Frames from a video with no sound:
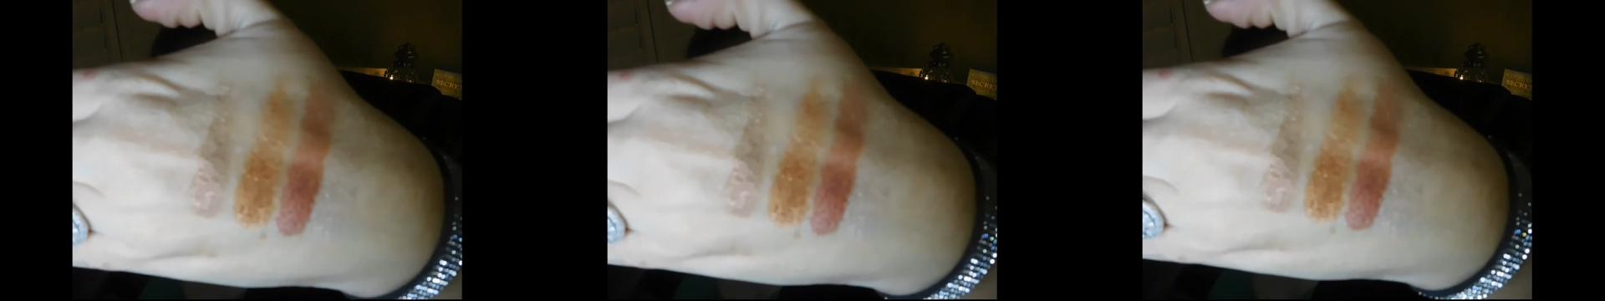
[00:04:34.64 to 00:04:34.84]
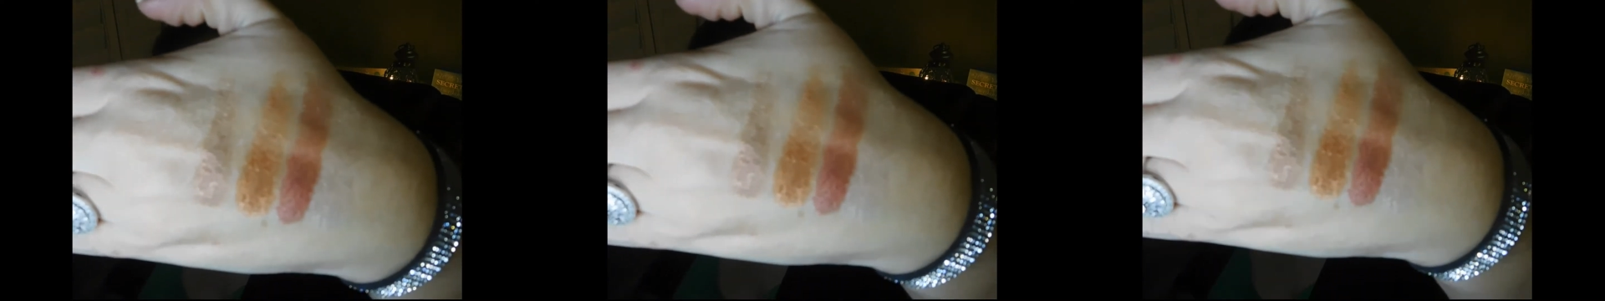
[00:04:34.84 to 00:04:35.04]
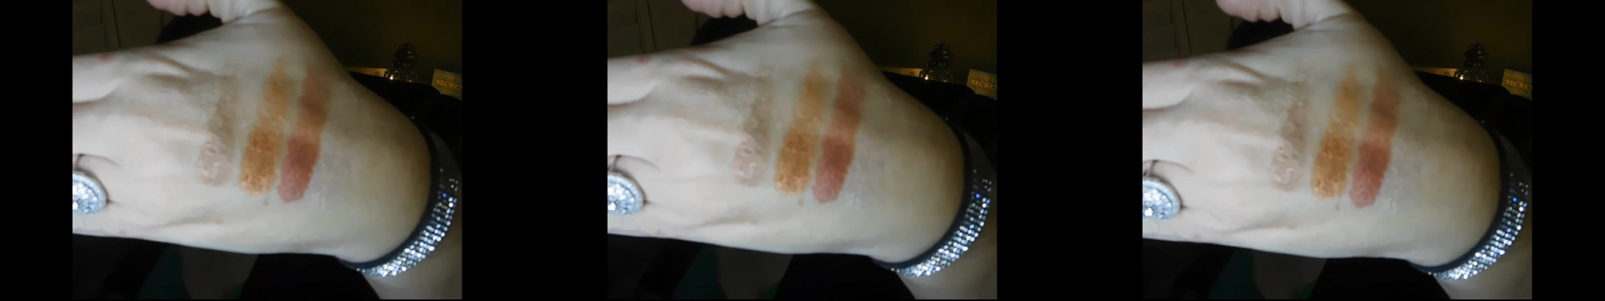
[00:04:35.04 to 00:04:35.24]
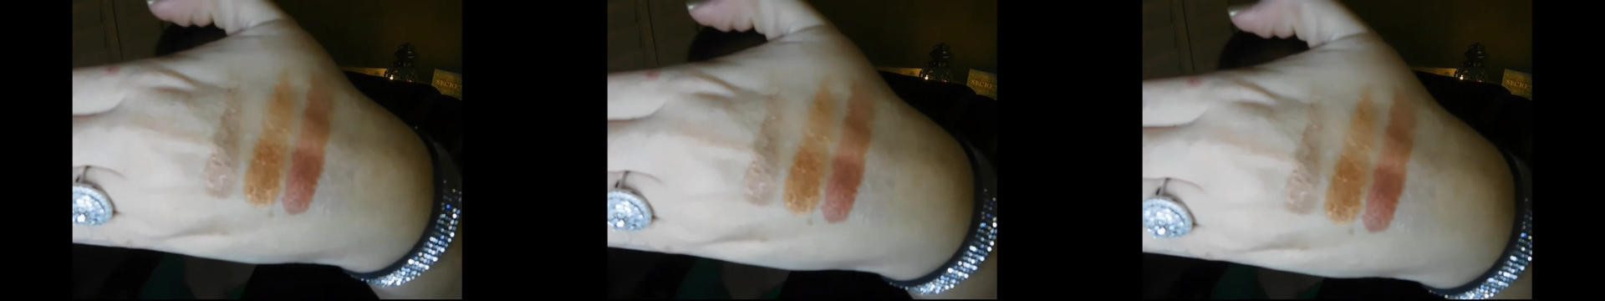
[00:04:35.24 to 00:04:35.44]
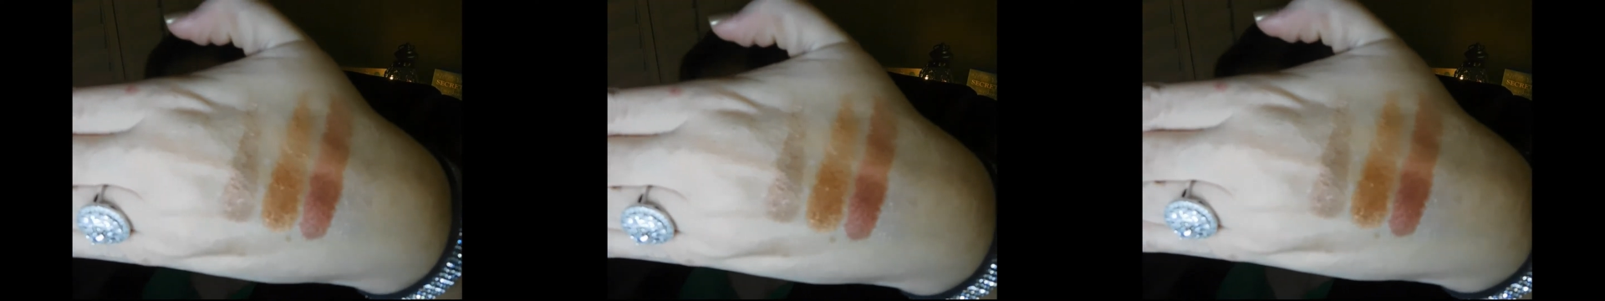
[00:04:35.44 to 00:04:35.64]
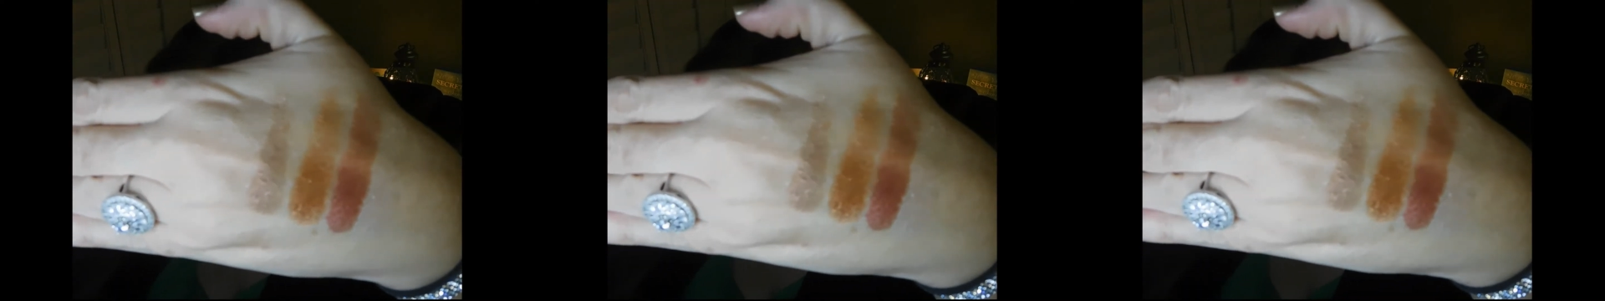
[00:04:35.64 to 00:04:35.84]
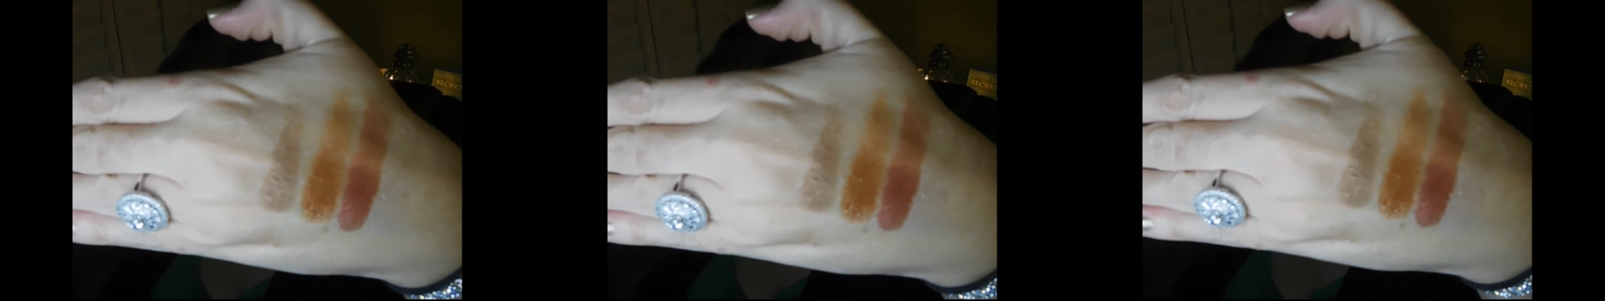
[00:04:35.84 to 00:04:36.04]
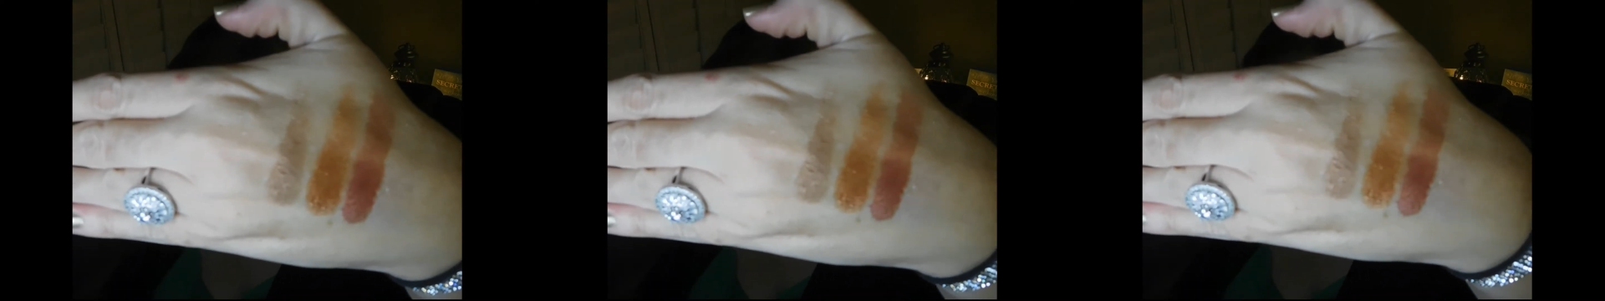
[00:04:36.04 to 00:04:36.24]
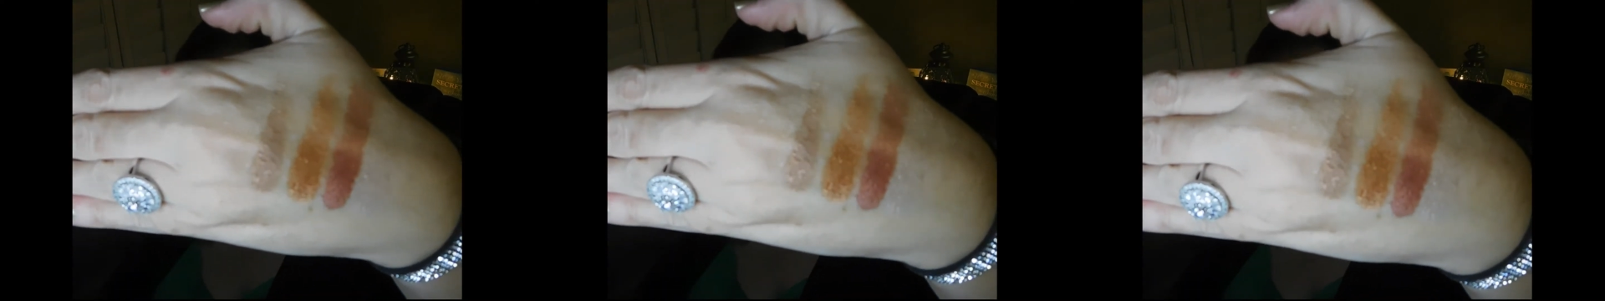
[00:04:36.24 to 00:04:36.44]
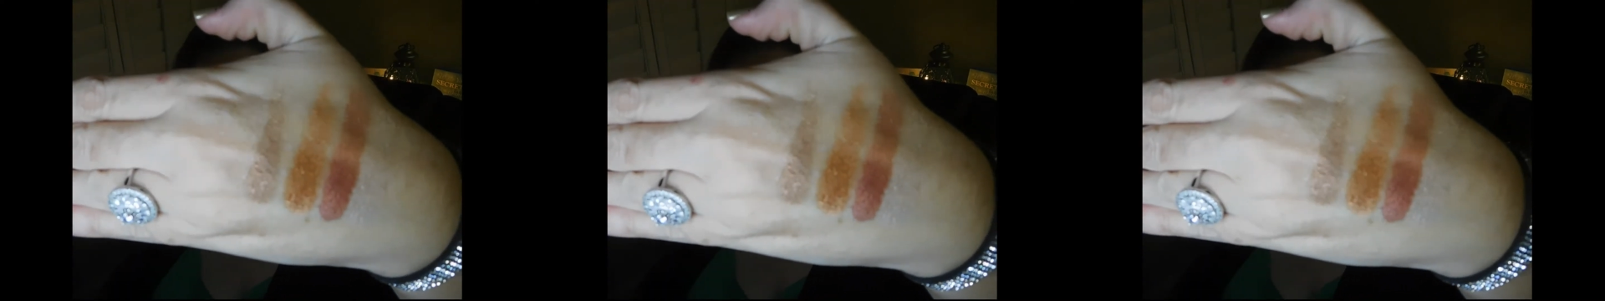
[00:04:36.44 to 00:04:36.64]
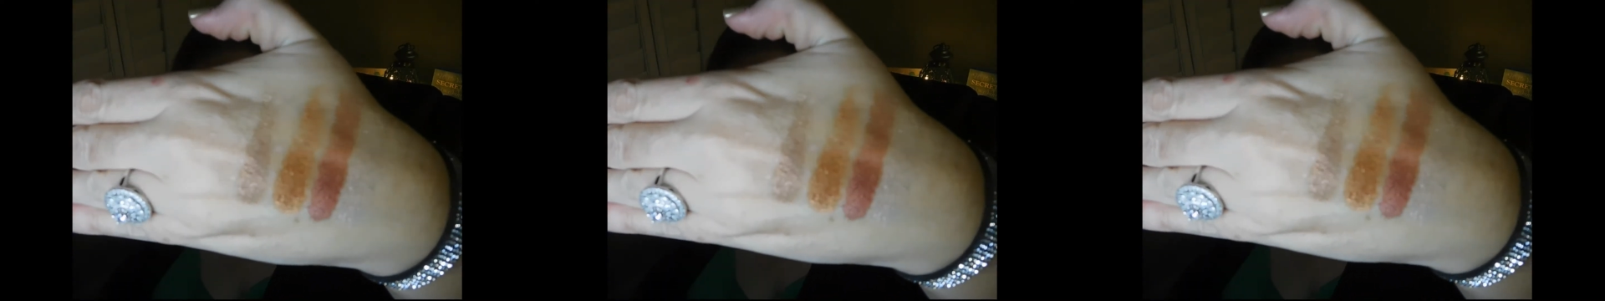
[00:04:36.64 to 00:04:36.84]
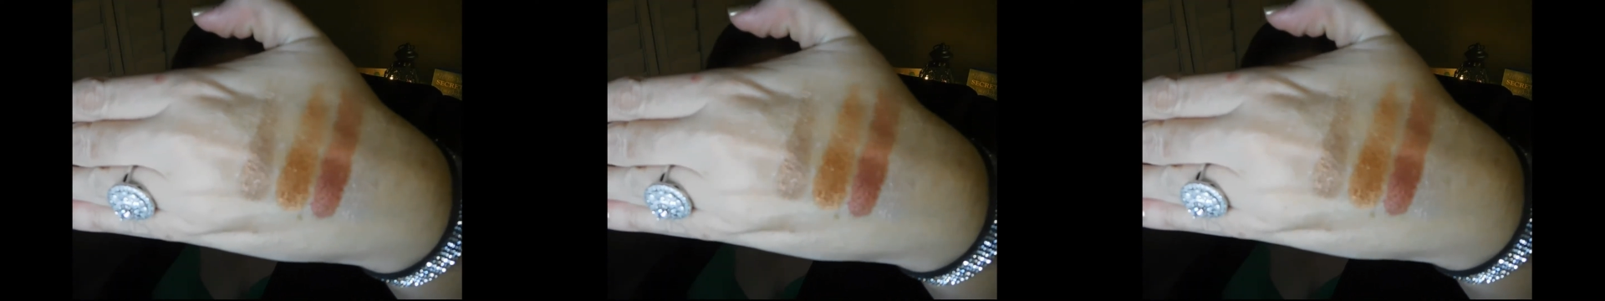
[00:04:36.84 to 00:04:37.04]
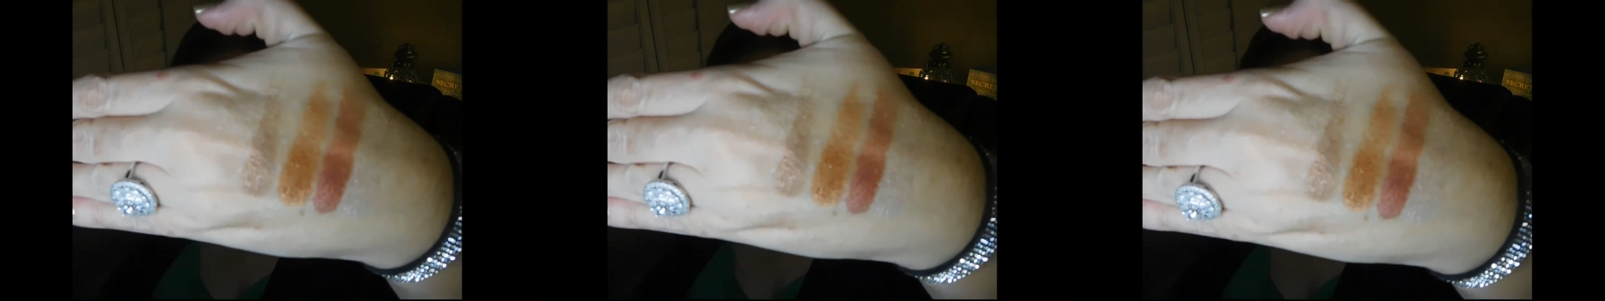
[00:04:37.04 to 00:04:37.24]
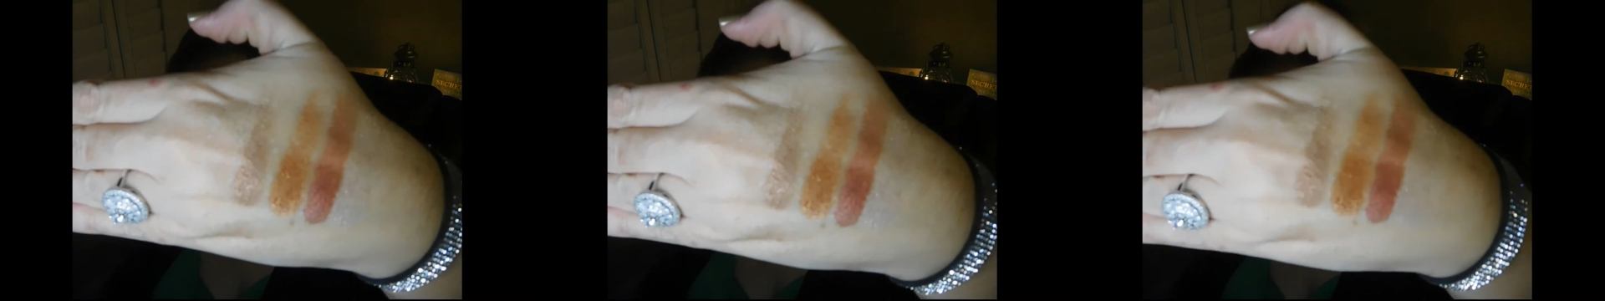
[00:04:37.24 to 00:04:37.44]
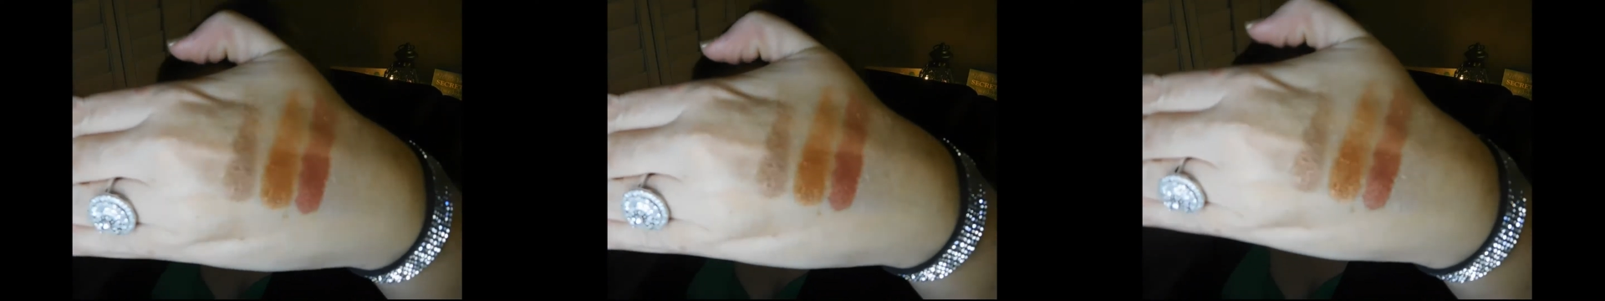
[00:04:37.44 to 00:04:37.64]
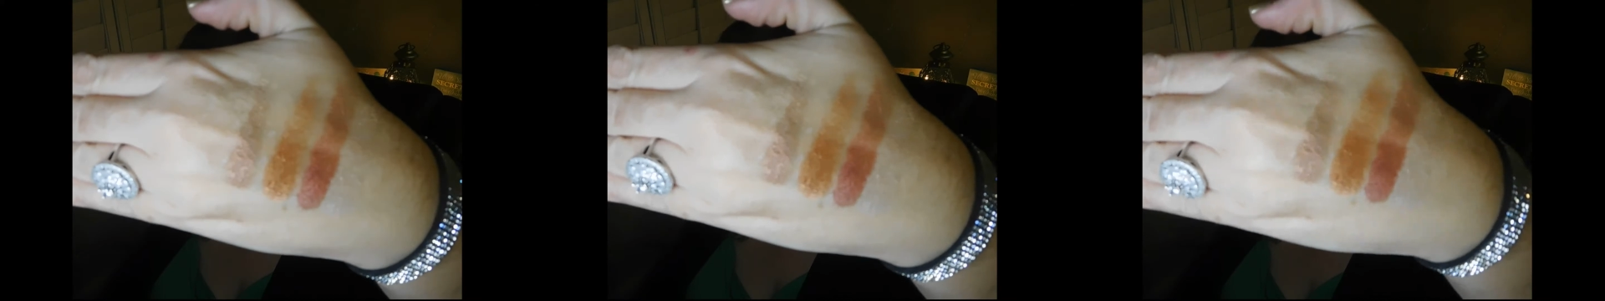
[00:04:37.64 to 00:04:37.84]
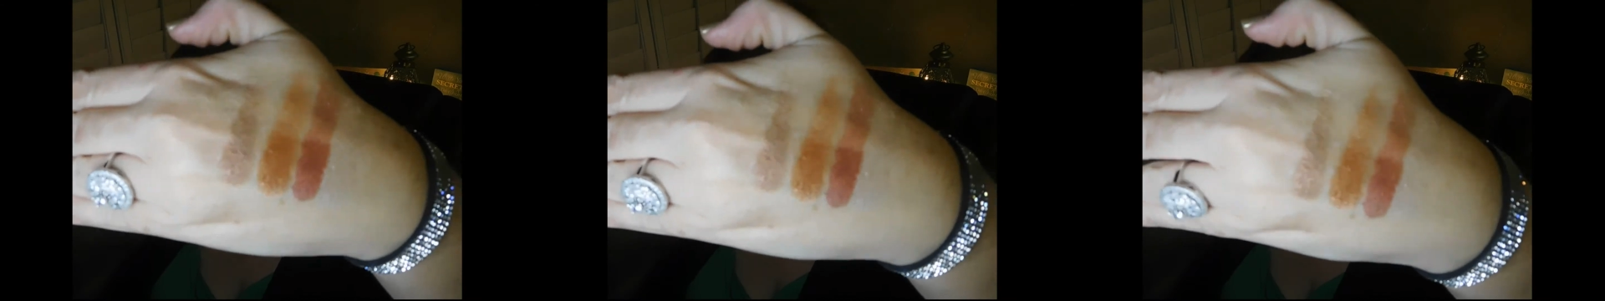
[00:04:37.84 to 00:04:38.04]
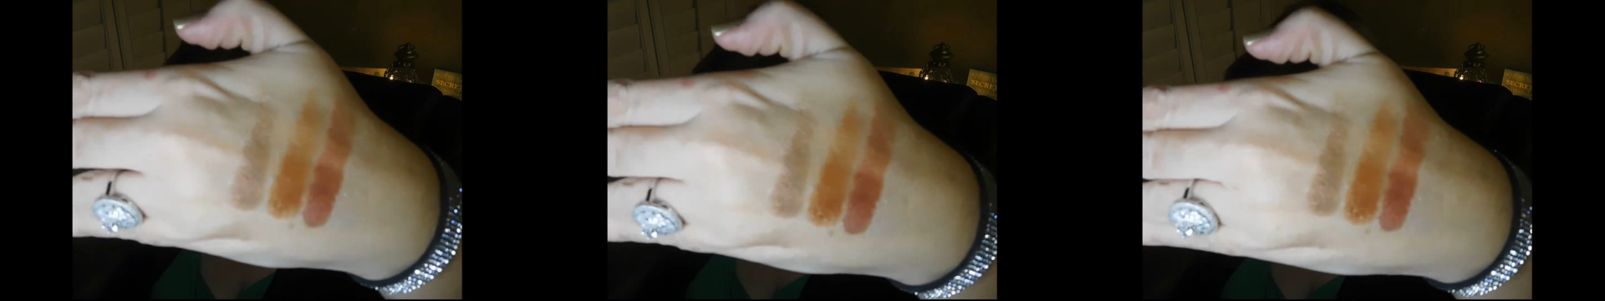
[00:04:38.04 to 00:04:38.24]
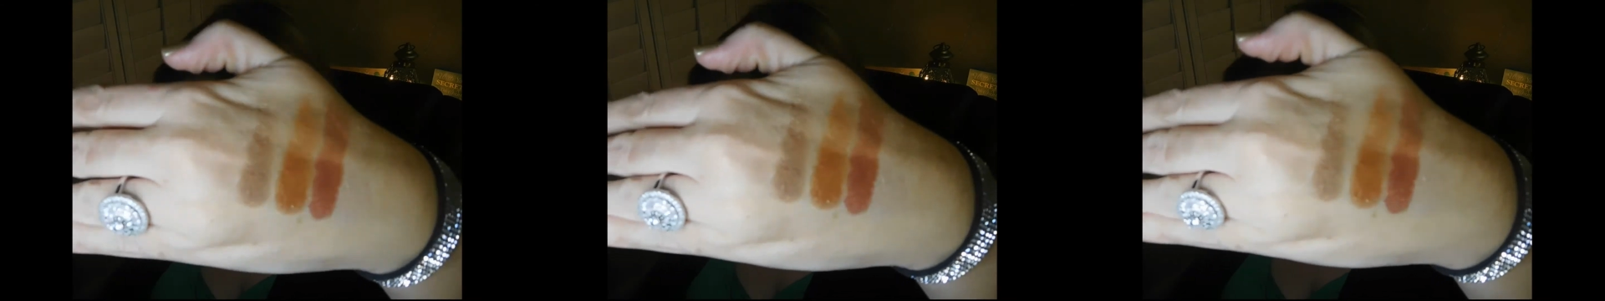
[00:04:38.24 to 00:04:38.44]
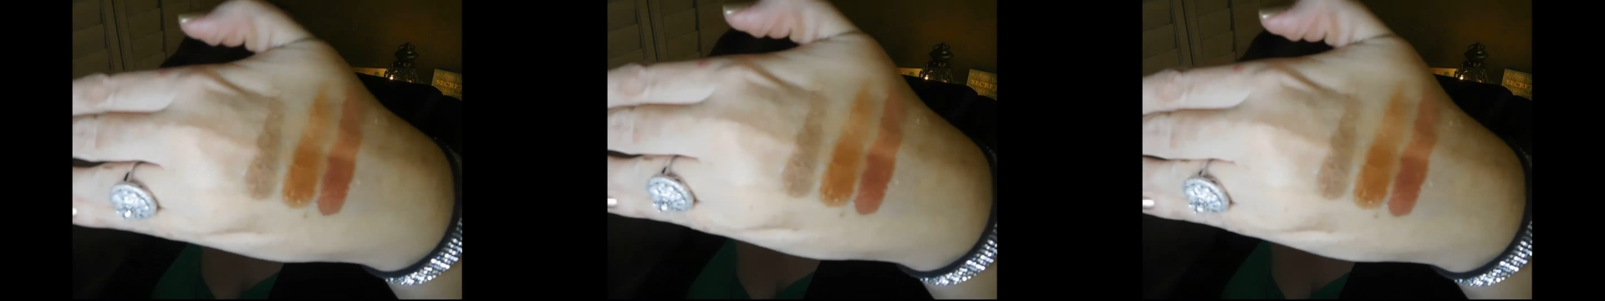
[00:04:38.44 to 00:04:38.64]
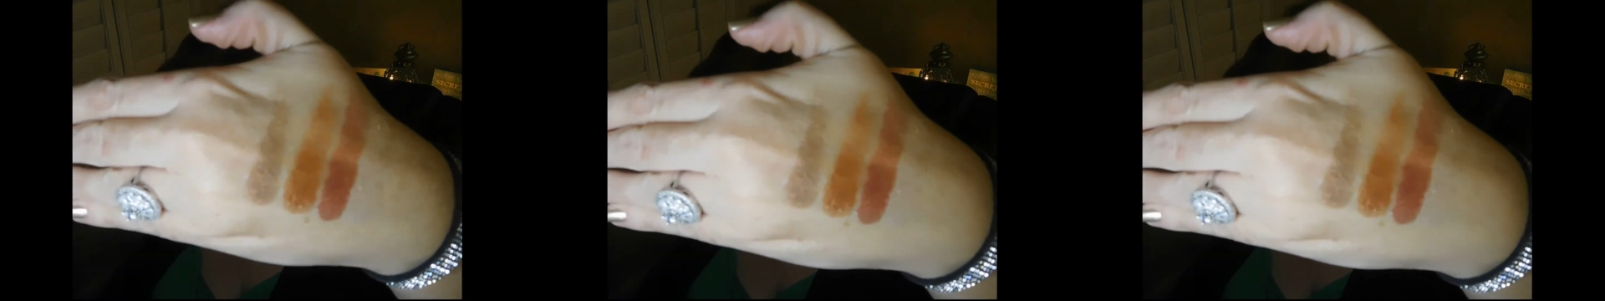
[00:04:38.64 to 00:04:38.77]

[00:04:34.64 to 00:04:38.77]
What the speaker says: Nobody's mouth can be seen.